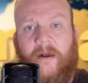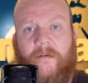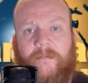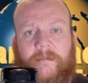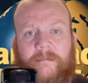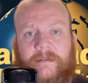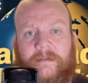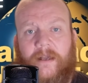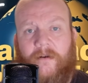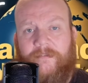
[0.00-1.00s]
Often,
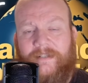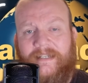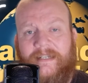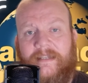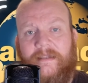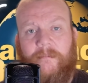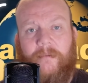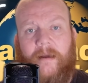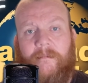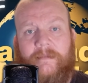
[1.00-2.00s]
often the
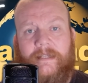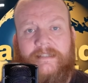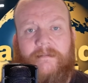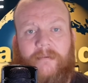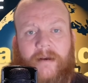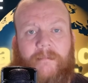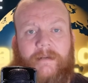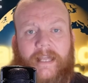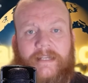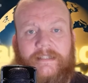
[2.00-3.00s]
problem isn't
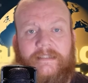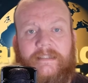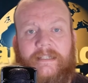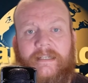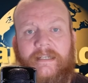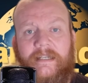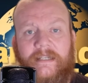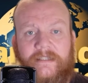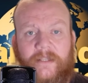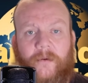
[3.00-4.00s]
propagation.
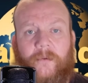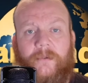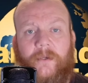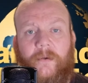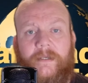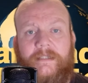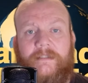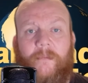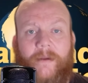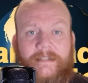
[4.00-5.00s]
It's local noise
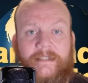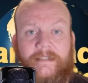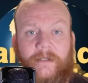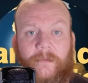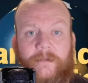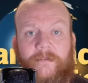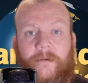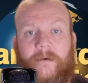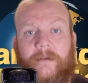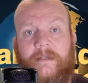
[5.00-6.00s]
raising the noise
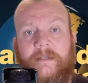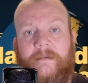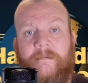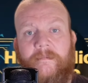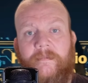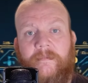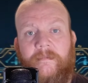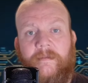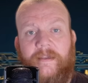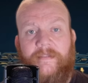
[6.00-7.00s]
floor.
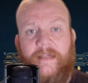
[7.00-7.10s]
And